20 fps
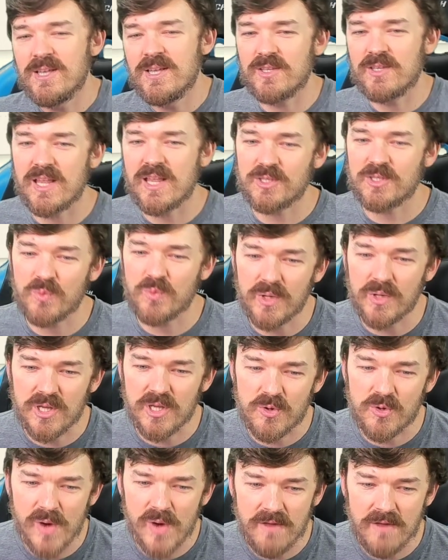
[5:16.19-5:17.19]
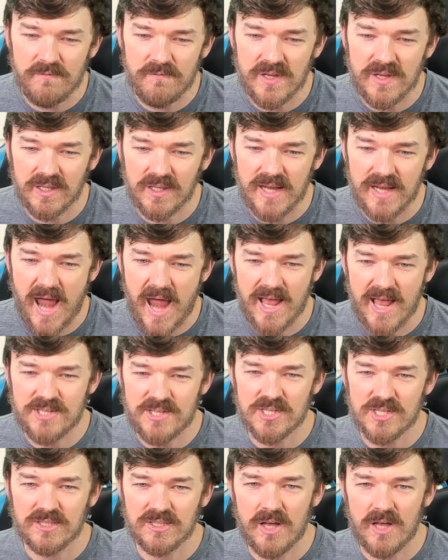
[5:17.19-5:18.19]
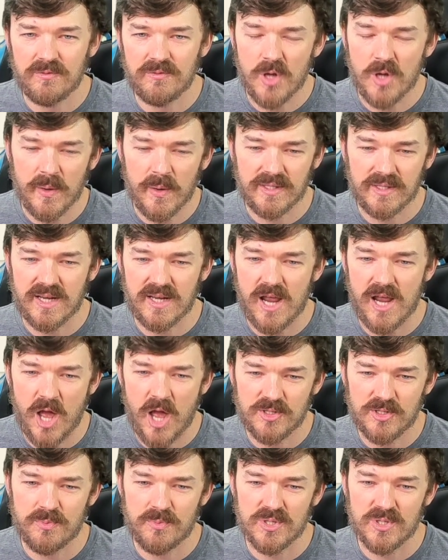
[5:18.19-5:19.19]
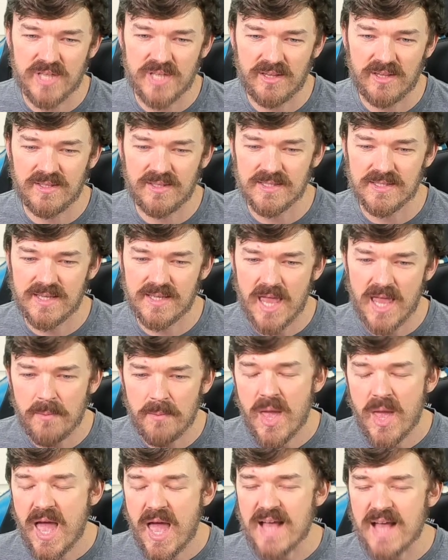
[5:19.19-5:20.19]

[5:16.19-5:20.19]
So that's a really great feeling, and I just love knowing that I 100%ed this game.